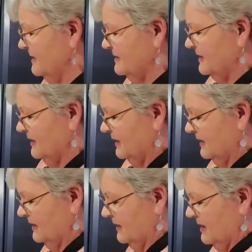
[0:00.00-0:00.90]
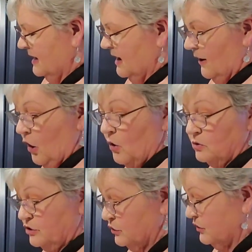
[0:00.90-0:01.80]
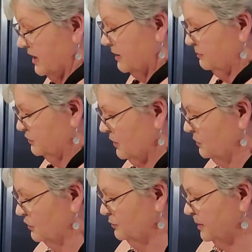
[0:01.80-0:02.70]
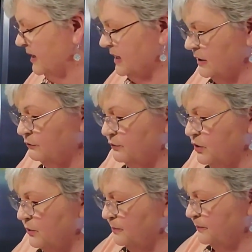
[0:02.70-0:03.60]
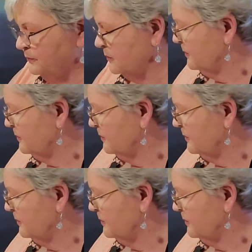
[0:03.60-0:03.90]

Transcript: it all stirred up so there's plenty of room